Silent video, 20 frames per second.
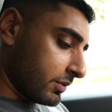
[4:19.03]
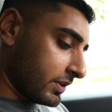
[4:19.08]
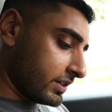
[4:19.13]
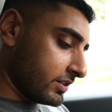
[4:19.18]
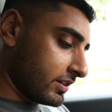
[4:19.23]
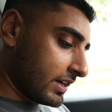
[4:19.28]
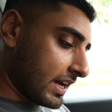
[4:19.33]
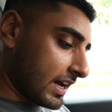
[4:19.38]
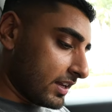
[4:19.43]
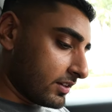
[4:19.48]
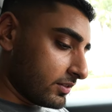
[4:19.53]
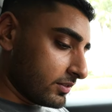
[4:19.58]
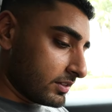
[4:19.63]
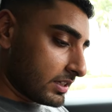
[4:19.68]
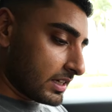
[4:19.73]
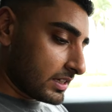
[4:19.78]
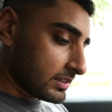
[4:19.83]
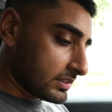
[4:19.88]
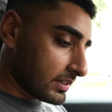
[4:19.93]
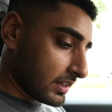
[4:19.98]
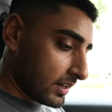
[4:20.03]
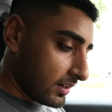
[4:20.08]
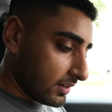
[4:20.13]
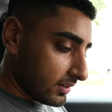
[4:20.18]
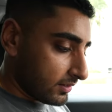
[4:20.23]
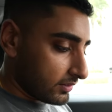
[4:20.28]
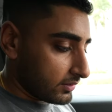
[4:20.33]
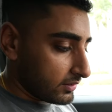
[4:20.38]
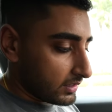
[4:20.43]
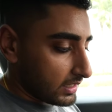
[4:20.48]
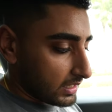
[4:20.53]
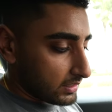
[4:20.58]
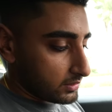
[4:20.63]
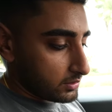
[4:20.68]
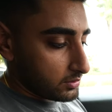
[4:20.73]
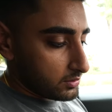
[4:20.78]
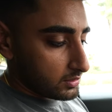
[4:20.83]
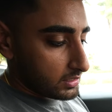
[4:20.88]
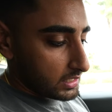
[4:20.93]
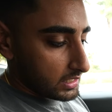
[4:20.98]
When you get a new Tesla, you get
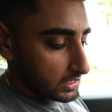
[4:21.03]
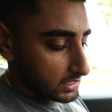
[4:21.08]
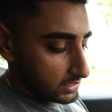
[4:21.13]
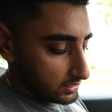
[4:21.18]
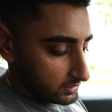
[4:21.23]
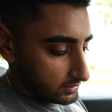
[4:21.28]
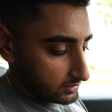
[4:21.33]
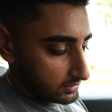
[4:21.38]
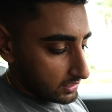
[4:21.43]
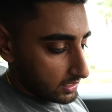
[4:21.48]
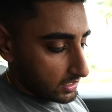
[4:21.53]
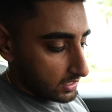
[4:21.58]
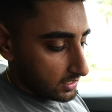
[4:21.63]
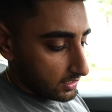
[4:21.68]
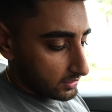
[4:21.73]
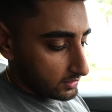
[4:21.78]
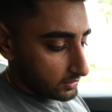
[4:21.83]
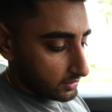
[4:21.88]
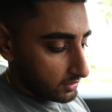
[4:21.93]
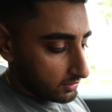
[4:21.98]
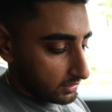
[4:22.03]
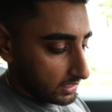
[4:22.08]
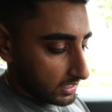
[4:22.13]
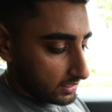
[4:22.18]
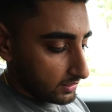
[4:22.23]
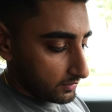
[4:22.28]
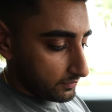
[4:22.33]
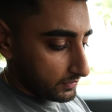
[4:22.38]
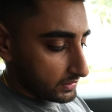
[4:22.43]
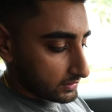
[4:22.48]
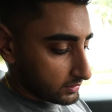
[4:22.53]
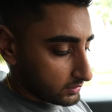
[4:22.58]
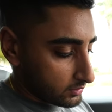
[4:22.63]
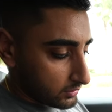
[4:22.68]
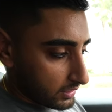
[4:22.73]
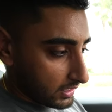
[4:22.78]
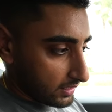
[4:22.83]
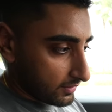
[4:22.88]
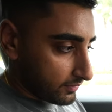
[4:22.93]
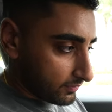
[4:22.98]
two keys and you don't get the physical
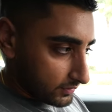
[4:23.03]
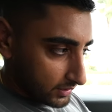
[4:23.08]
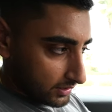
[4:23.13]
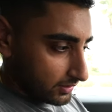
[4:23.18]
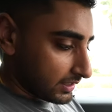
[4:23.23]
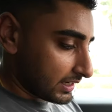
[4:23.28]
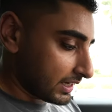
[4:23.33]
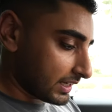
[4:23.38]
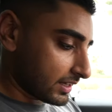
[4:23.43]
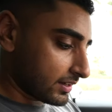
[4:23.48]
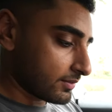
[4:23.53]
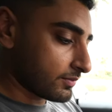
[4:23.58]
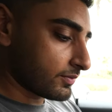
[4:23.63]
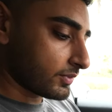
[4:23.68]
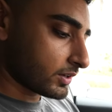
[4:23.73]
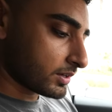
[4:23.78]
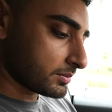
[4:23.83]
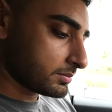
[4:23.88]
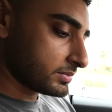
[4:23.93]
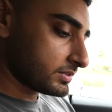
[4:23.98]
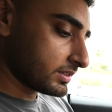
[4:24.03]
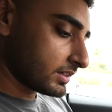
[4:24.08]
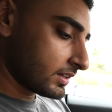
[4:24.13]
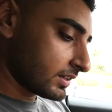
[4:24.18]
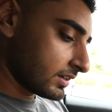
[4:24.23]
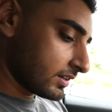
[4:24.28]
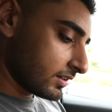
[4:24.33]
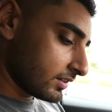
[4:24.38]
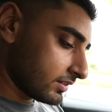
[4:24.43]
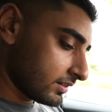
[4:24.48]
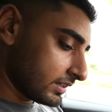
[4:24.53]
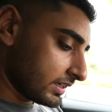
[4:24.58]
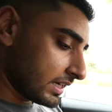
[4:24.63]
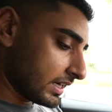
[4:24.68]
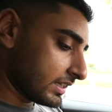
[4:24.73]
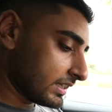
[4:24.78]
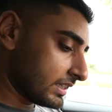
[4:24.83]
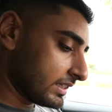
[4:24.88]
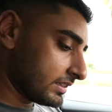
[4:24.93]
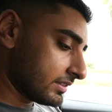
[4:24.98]
kind of, you know, click-in fobs. You
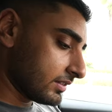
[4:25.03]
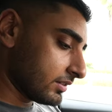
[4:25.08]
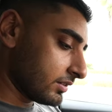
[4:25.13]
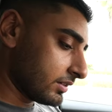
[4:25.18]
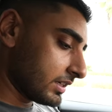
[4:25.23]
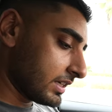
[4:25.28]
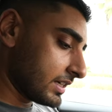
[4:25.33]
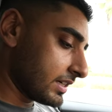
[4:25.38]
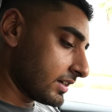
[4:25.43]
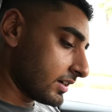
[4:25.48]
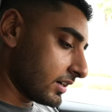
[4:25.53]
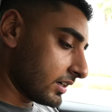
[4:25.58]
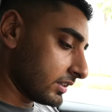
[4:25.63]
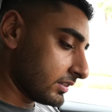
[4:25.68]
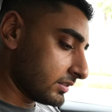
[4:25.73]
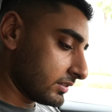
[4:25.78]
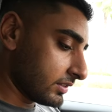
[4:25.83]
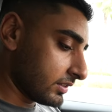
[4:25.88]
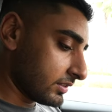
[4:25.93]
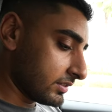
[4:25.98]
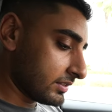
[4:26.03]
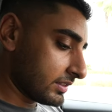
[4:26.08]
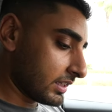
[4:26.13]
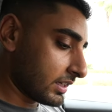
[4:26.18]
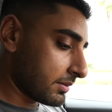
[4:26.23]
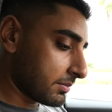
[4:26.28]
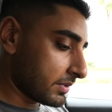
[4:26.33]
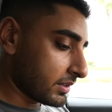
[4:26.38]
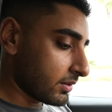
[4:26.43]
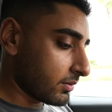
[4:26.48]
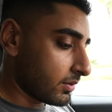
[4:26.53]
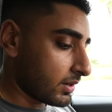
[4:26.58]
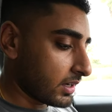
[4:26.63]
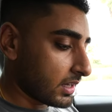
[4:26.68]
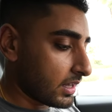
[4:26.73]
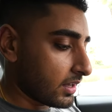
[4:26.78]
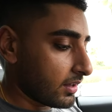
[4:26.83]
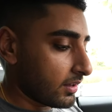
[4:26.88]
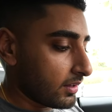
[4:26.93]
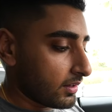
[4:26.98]
get these little key cards so you can stick them in your
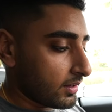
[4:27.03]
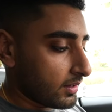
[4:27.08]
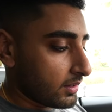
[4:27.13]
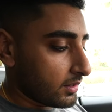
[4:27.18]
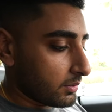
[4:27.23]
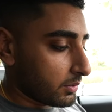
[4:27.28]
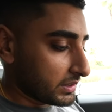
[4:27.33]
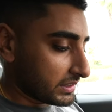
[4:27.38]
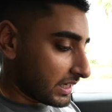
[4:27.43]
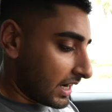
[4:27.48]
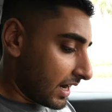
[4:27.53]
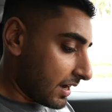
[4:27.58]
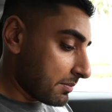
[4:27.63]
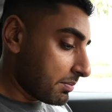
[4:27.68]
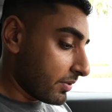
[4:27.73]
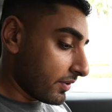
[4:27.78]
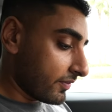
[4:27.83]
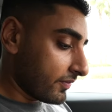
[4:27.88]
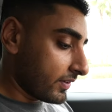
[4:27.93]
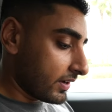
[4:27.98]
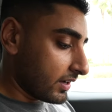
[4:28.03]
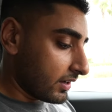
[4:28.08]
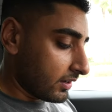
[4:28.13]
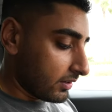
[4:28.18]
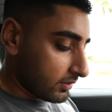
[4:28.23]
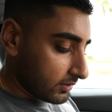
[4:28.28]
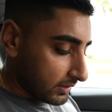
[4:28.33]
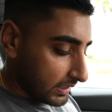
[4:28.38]
wallet, which I prefer.